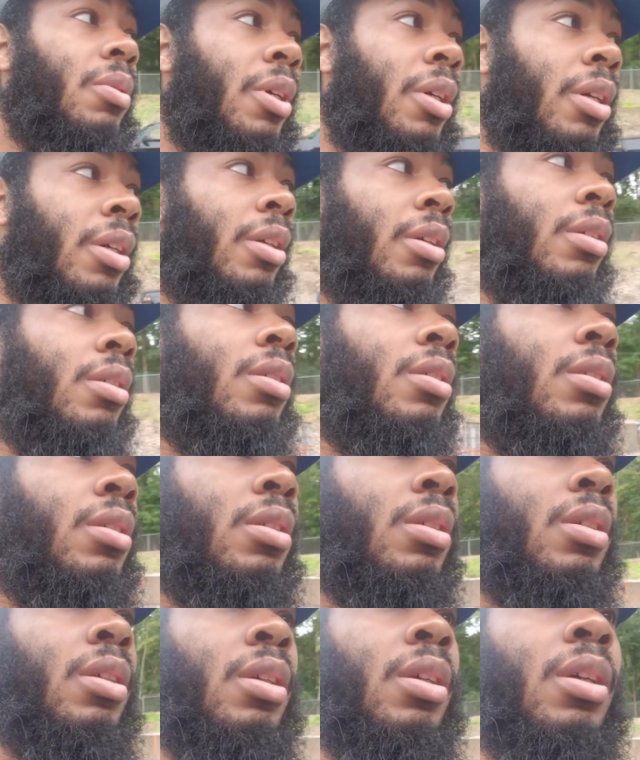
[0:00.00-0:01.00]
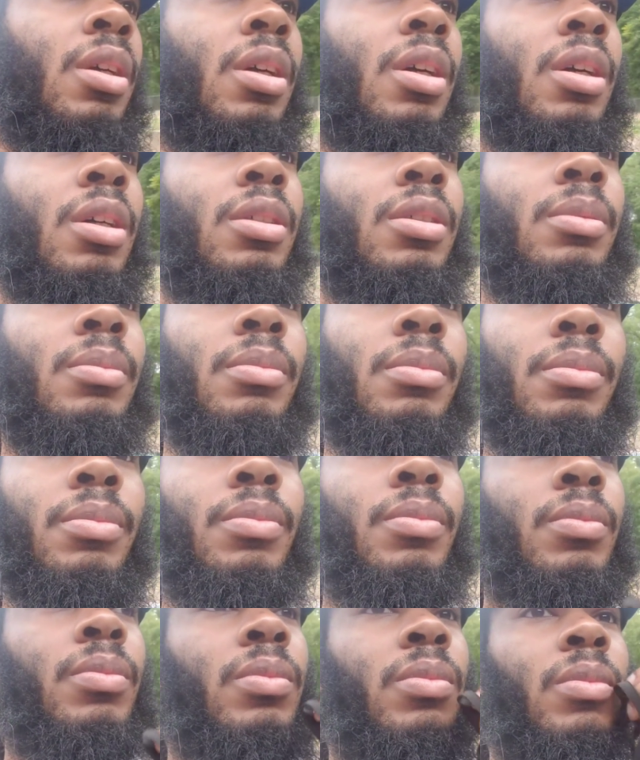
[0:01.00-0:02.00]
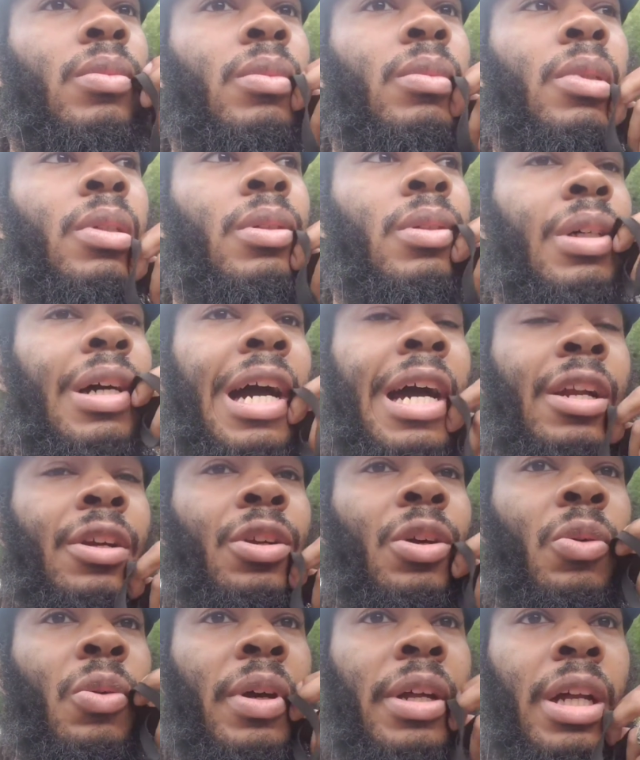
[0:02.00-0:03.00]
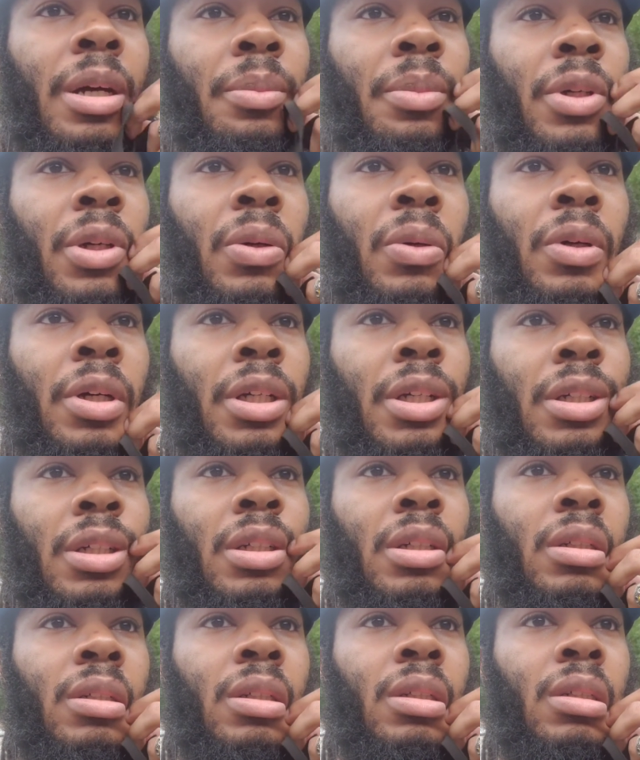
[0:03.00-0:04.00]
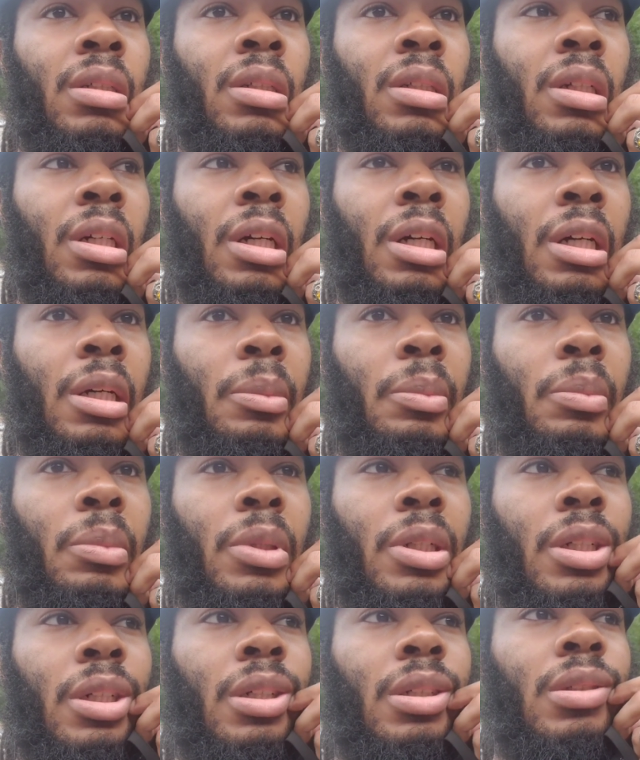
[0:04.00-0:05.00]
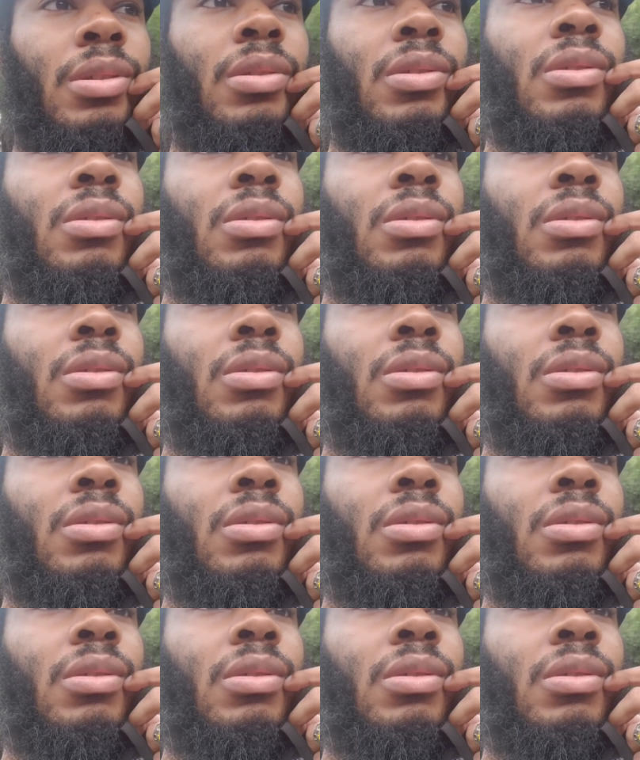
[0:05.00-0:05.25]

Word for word: we're here. Um, I don't know when I'm going up, but